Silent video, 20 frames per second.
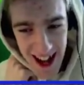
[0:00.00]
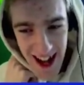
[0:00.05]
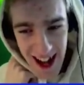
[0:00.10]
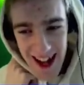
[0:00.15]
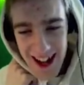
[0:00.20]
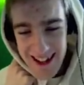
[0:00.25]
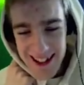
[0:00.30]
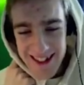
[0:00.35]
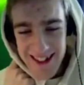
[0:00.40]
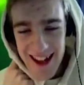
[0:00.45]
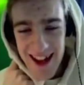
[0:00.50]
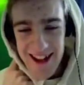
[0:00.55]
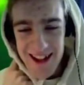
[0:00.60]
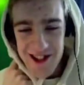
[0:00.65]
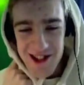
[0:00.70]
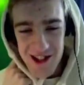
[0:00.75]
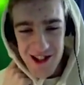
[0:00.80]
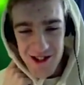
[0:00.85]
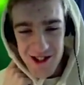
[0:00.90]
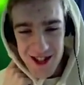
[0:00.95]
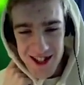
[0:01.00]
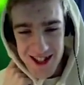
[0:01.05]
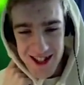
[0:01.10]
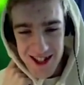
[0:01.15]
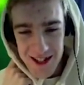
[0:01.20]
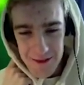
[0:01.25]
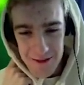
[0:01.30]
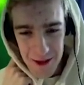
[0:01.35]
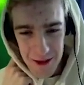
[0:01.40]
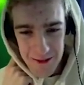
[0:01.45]
I ain't that generous
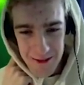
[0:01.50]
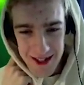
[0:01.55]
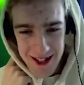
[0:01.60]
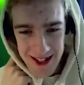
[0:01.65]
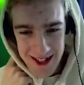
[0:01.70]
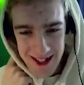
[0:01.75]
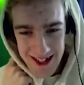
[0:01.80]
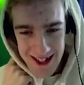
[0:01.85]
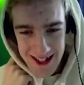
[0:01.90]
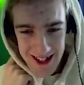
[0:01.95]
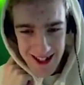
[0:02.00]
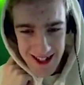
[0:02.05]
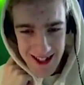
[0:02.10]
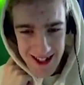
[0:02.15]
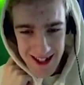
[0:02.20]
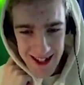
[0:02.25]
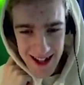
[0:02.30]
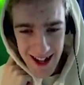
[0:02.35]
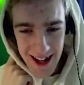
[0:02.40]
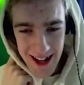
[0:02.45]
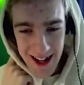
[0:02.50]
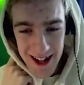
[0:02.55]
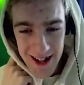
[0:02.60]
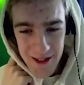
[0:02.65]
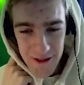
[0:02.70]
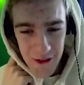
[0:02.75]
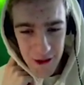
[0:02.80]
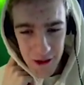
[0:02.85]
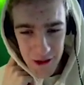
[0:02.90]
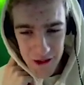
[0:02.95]
at the moment. I
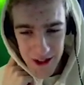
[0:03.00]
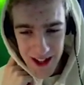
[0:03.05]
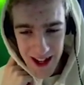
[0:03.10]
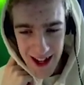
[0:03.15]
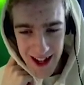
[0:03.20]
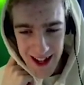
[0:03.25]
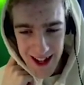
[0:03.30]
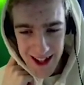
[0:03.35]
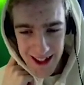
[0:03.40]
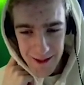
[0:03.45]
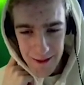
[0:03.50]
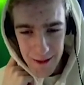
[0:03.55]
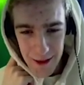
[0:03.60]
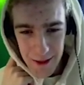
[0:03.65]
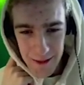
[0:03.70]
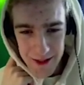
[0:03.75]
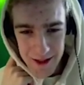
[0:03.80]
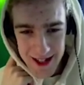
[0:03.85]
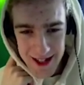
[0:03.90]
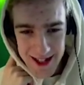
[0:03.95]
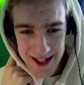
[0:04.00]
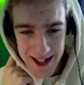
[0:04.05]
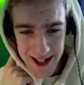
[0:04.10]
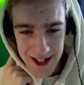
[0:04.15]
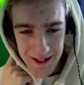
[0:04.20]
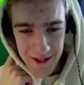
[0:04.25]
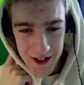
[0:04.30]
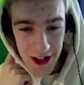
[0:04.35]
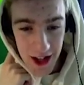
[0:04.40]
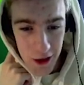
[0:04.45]
can't afford that at the moment, to
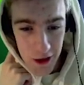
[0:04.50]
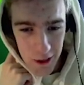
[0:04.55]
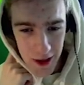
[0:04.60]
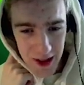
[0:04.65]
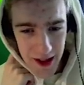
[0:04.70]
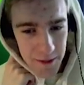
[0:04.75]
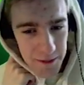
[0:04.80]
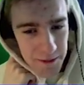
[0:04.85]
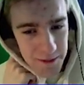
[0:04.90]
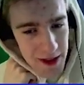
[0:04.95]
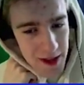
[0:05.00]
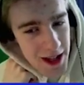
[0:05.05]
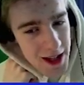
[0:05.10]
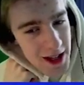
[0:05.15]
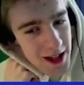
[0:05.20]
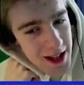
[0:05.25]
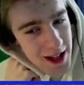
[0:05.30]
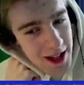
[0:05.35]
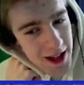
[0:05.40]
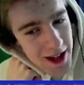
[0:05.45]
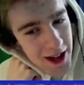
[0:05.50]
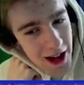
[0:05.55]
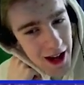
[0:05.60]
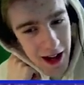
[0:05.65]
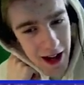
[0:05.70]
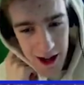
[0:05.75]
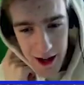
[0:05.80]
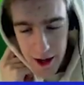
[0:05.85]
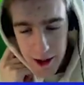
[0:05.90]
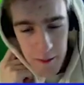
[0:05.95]
give that away.
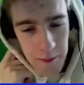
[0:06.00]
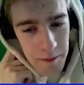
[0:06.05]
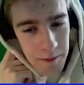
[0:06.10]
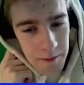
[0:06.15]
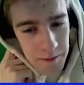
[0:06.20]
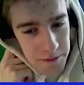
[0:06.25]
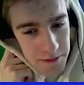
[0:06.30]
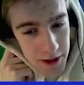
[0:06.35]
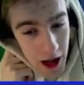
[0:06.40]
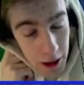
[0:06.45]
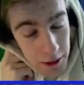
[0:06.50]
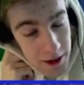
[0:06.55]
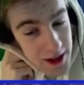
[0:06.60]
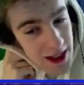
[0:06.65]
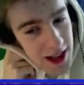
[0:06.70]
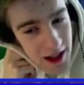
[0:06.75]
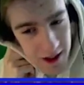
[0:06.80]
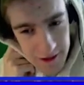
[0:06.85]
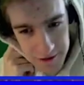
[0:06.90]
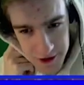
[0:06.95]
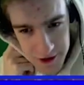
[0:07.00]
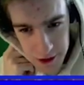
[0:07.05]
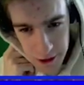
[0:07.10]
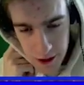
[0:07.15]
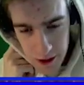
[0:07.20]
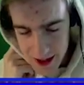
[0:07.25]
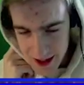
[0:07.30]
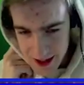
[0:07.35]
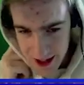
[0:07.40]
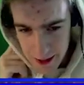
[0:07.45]
Um, I would love to
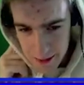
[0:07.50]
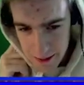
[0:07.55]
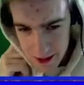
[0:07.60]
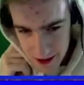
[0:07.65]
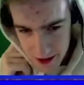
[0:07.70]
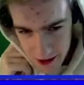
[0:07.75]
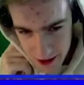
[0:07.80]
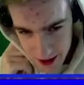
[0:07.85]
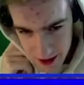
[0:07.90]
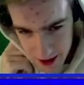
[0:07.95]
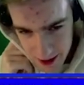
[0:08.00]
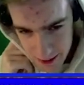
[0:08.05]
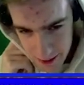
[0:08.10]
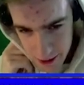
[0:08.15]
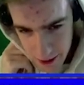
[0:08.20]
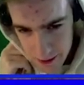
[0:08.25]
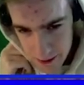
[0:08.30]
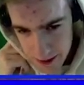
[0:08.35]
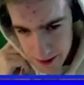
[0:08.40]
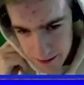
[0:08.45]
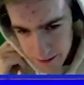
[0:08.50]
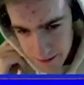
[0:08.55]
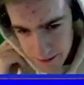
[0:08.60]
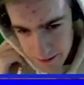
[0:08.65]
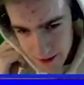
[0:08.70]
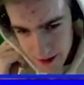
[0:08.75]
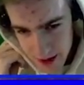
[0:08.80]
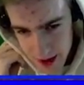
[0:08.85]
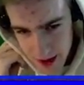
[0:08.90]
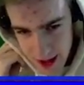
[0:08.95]
one day, but not at the moment.
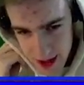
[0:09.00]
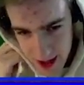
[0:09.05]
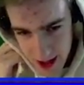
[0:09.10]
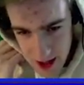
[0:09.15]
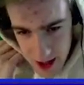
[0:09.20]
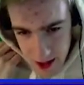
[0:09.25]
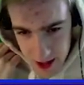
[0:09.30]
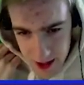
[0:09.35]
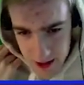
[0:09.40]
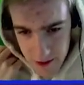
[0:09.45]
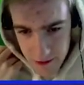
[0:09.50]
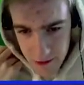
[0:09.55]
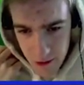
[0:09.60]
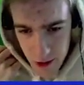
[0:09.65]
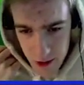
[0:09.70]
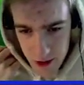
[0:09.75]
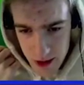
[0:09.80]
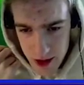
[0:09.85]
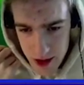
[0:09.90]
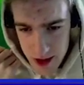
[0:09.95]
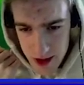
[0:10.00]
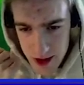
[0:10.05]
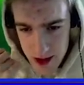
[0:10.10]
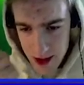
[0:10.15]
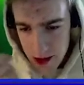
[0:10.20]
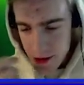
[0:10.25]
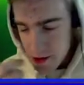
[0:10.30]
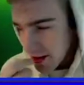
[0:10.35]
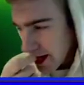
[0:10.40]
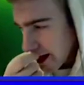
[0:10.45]
I just can't afford
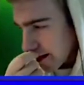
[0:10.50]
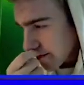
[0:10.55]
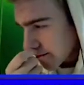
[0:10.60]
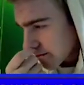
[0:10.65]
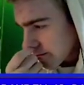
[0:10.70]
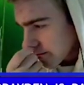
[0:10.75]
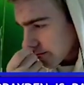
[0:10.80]
to do that.